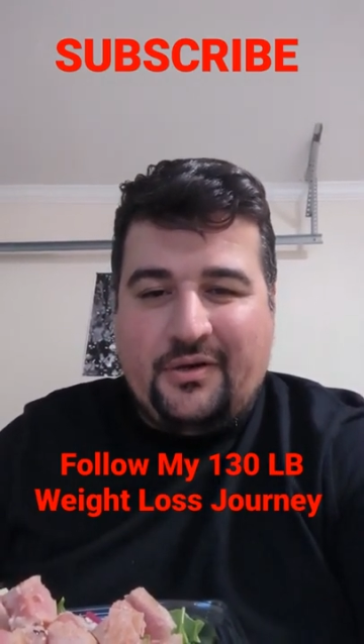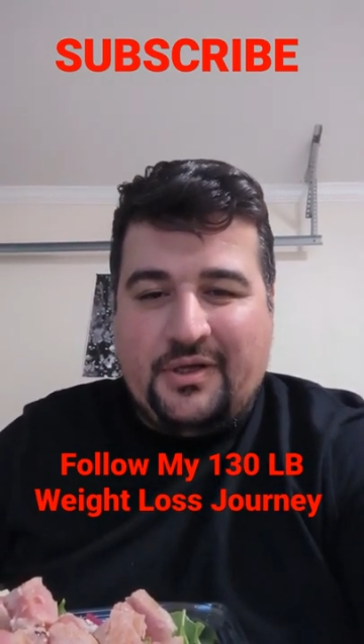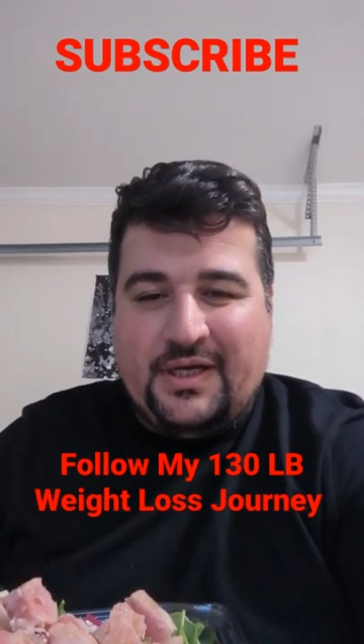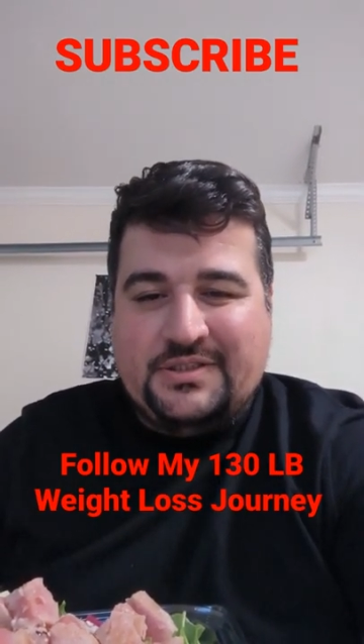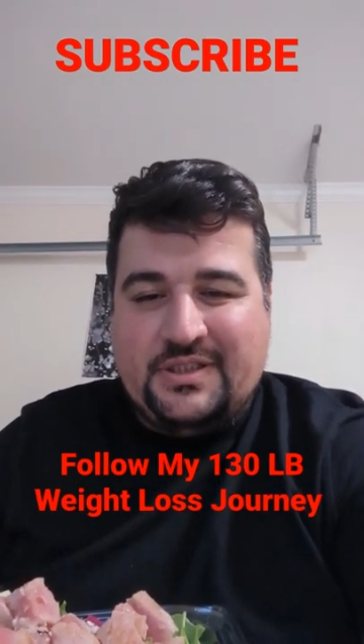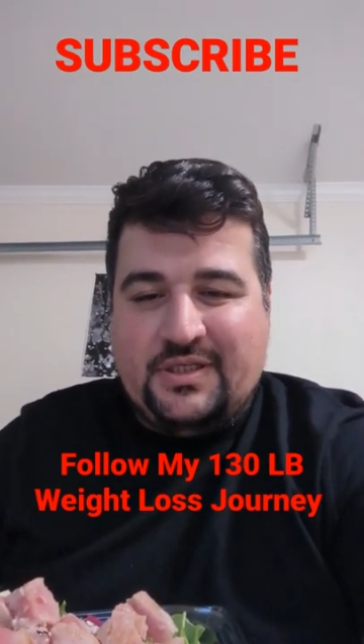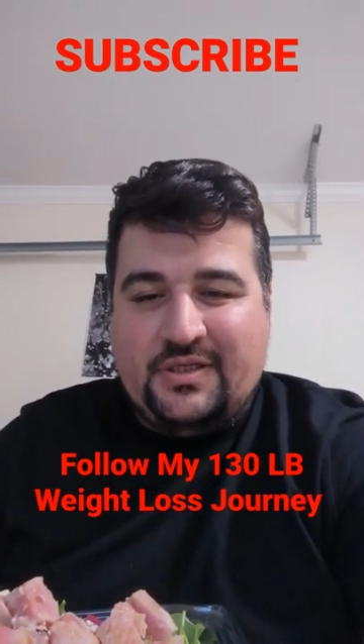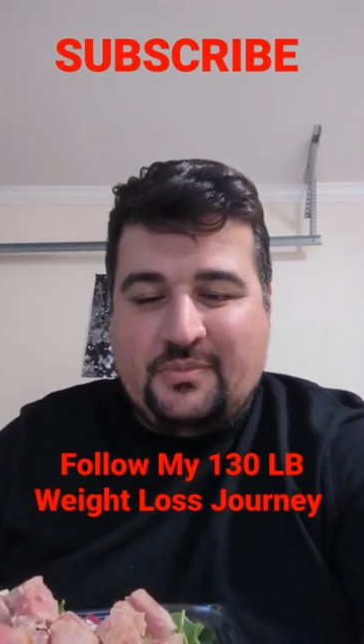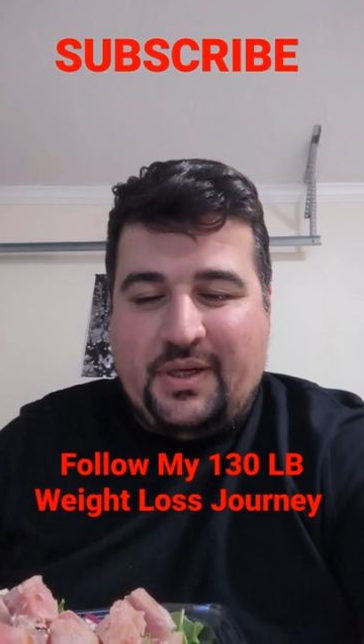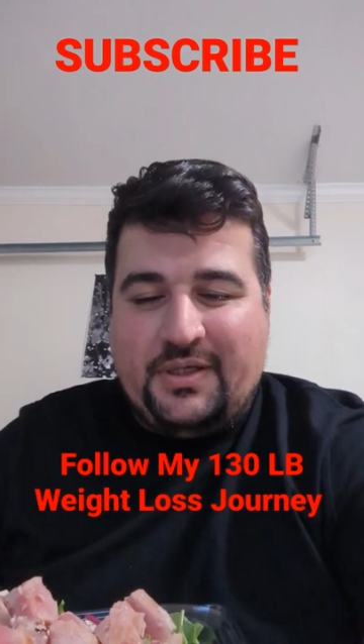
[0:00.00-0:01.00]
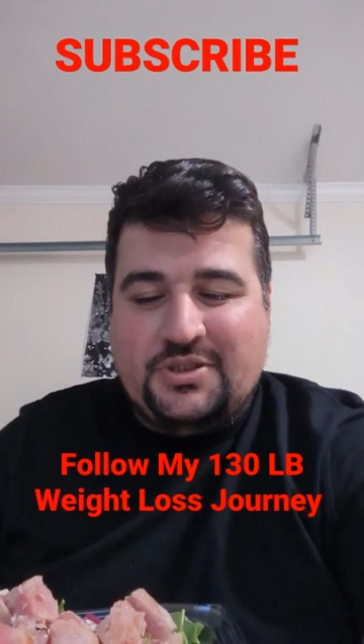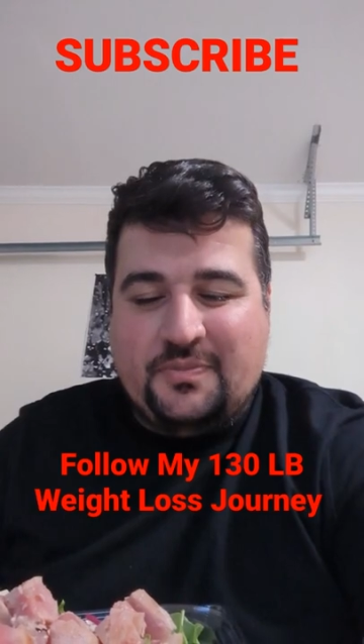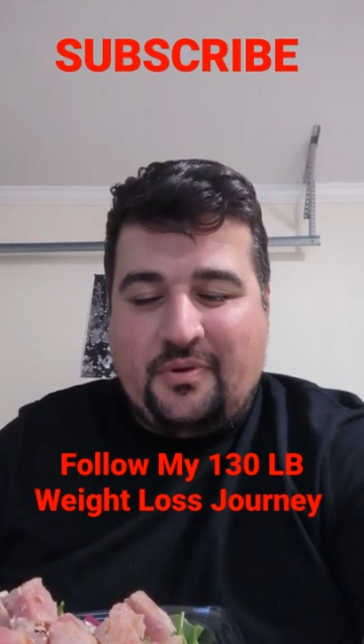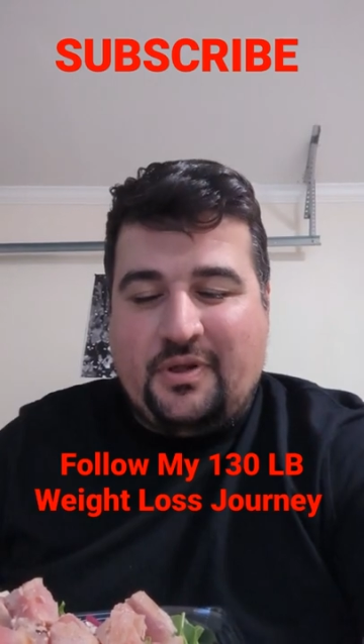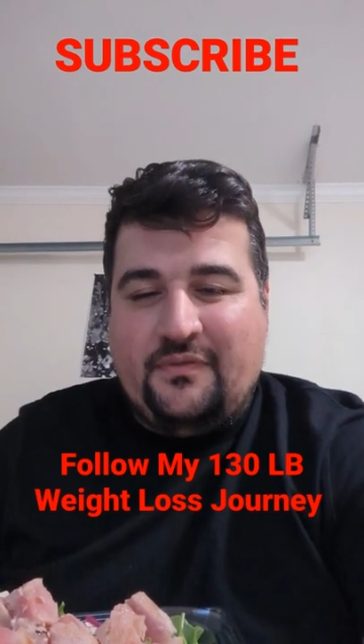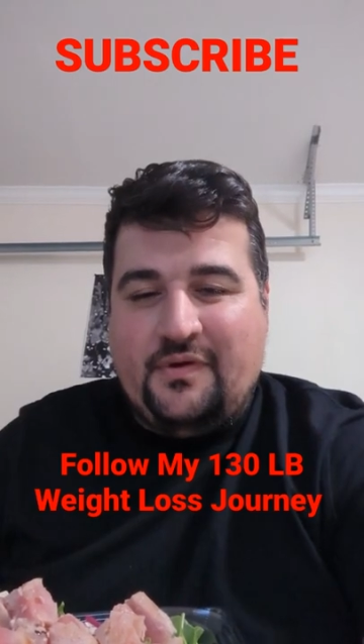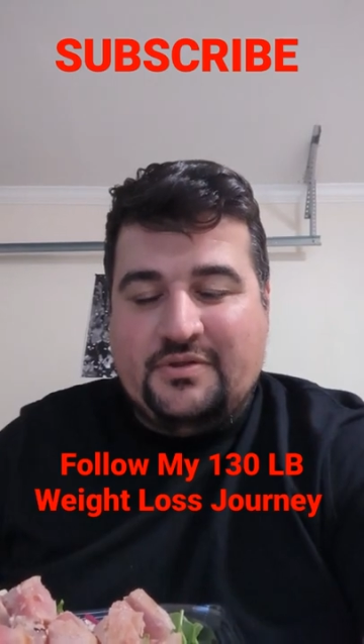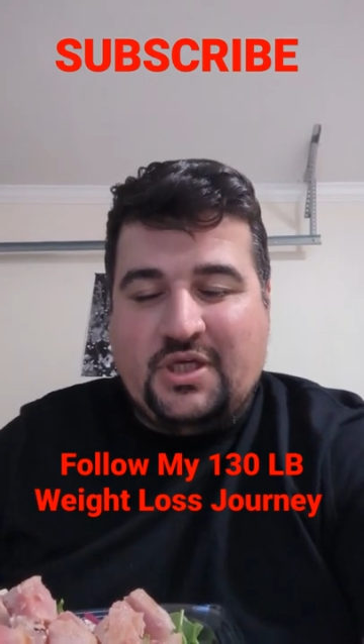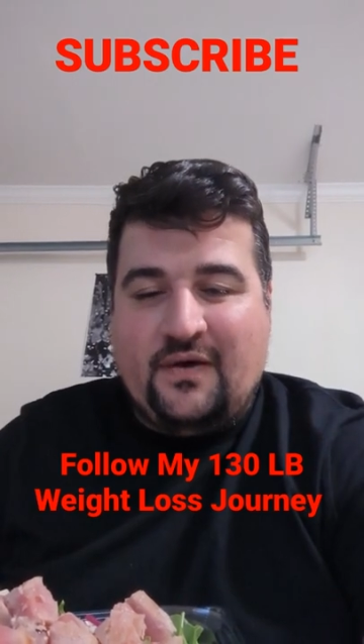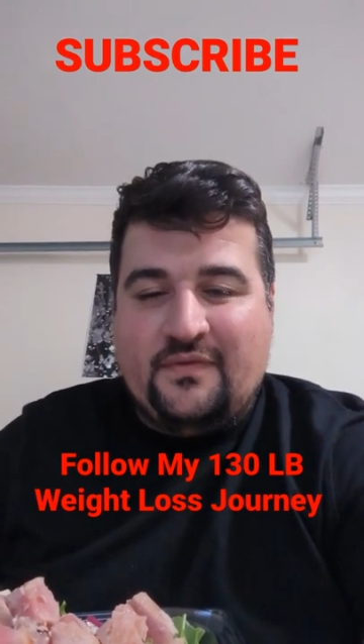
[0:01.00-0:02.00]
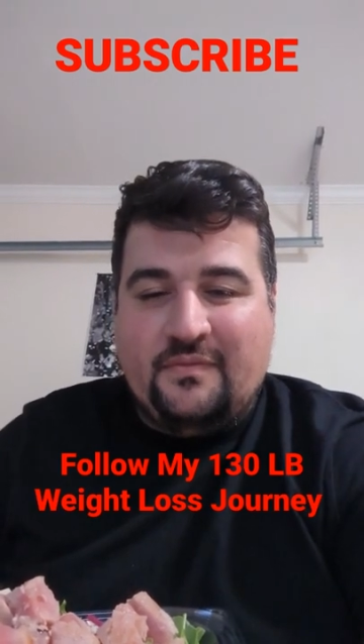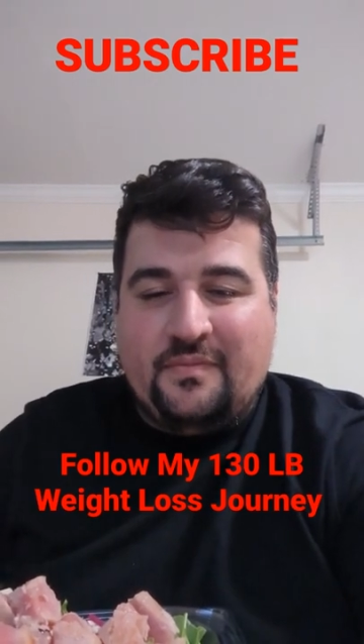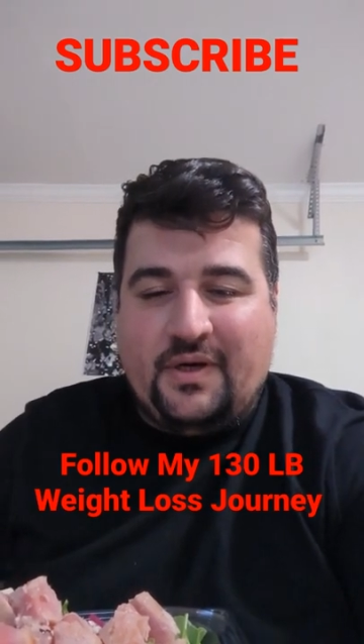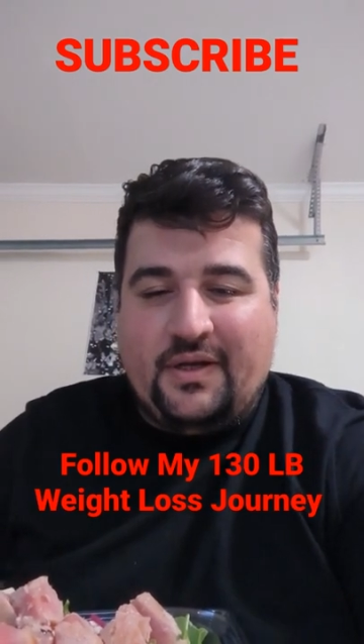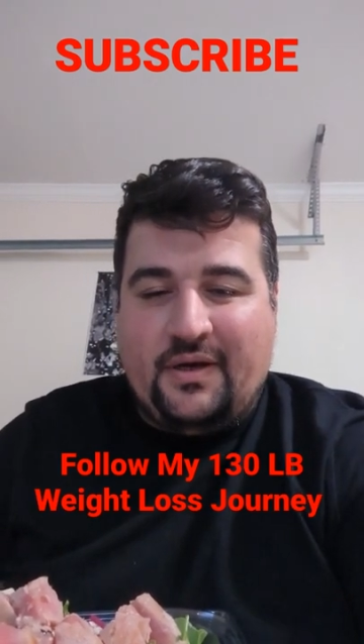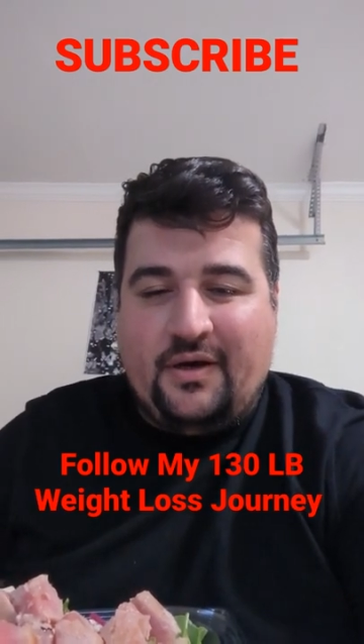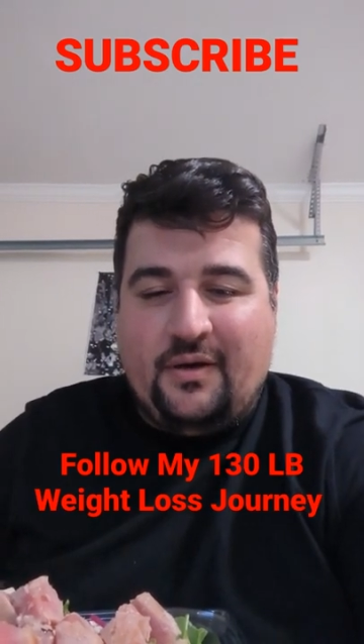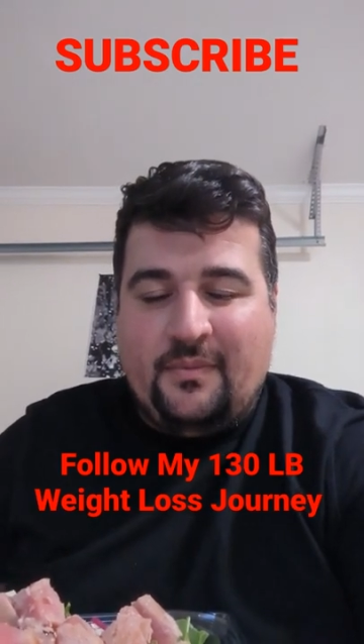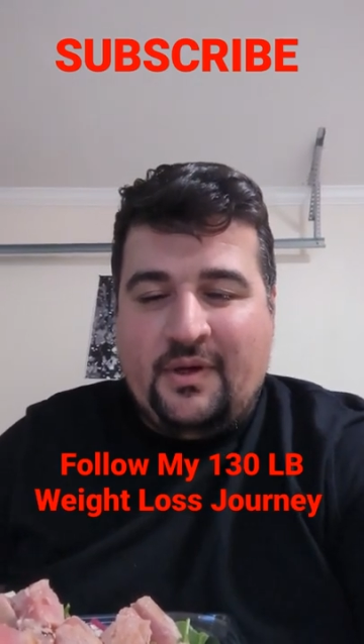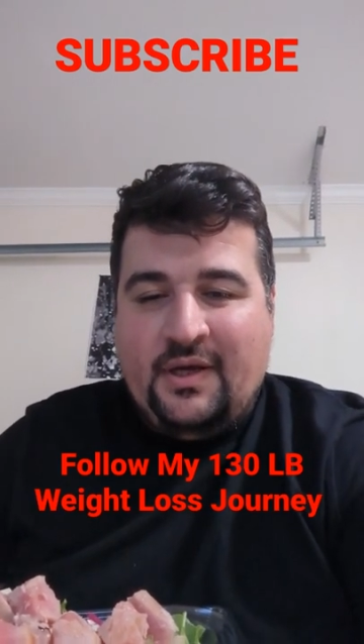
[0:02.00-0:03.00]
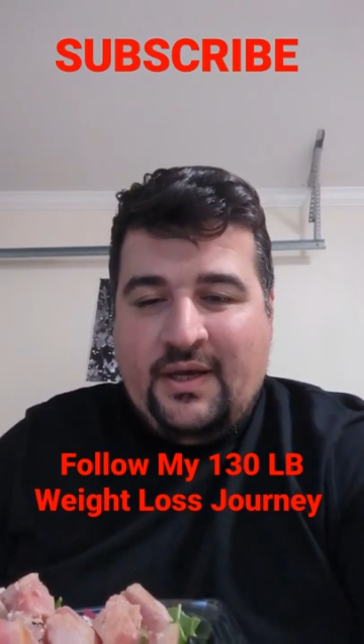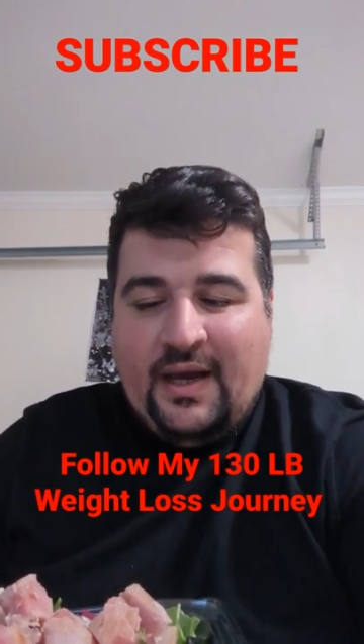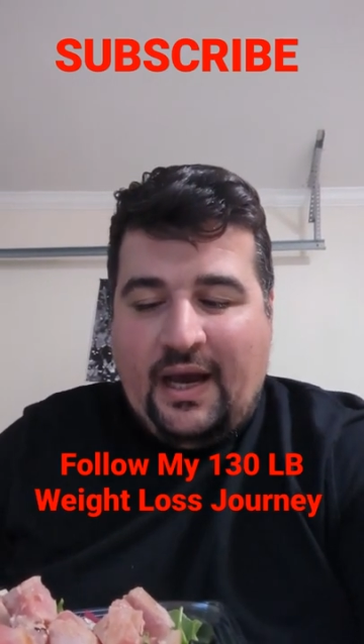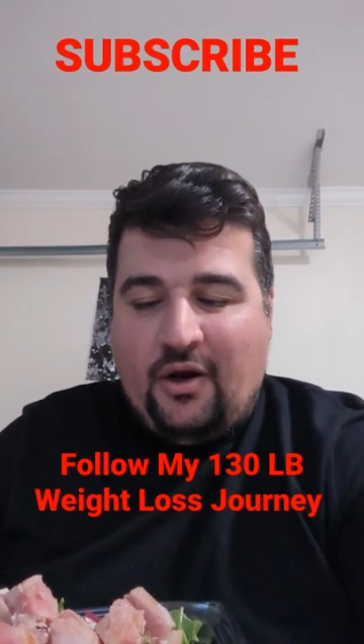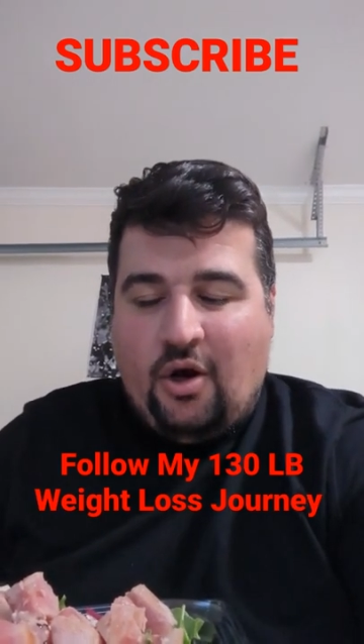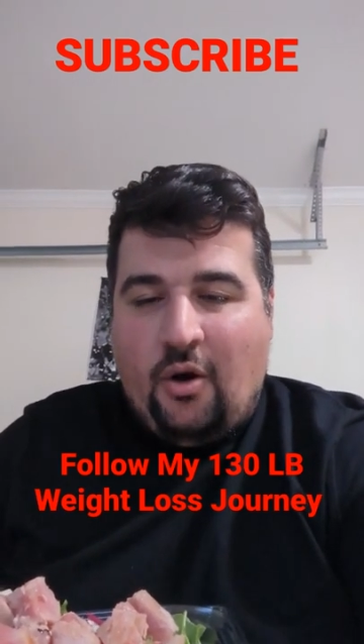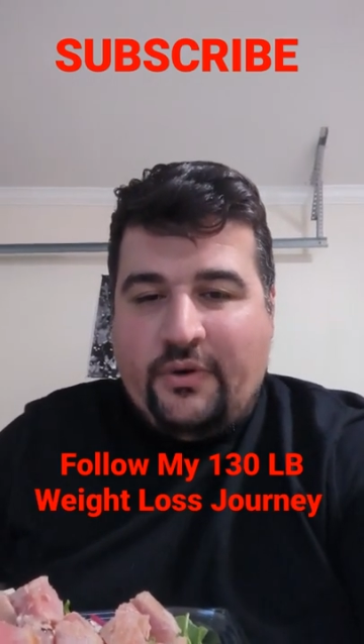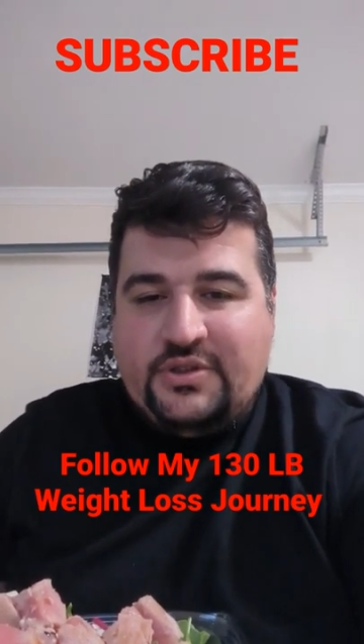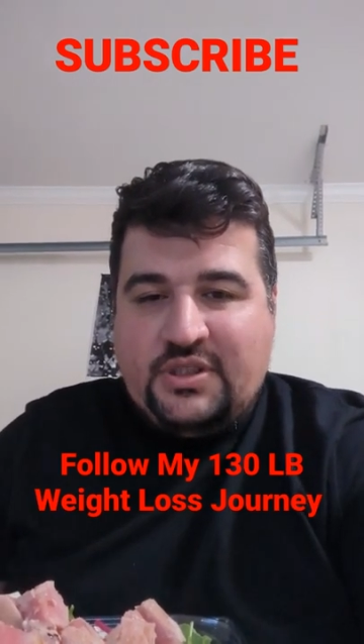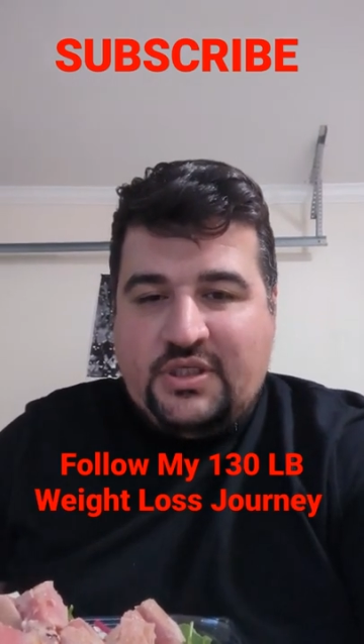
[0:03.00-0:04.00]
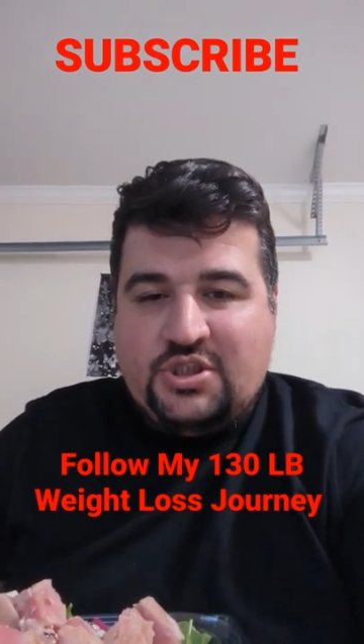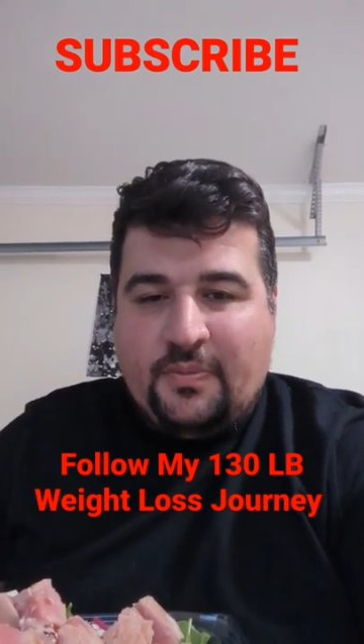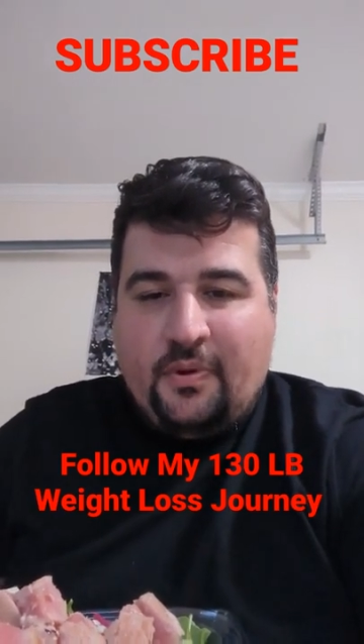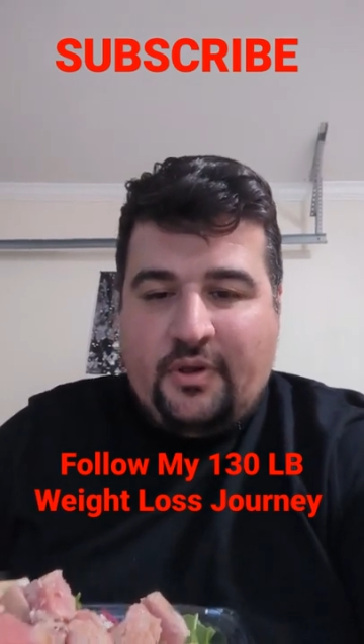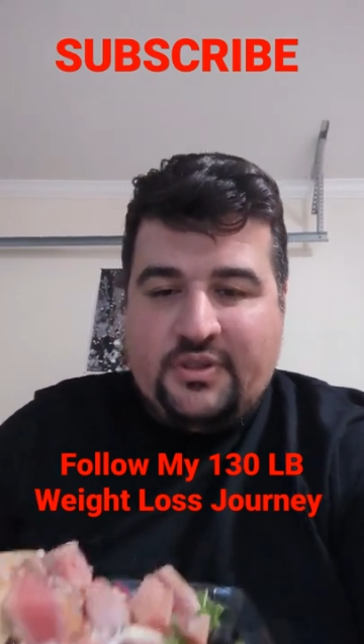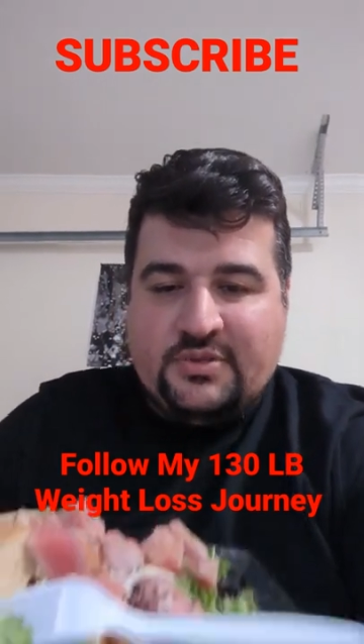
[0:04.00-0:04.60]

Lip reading: I know you guys see my Chipotle videos often, but I don't always eat Chipotle.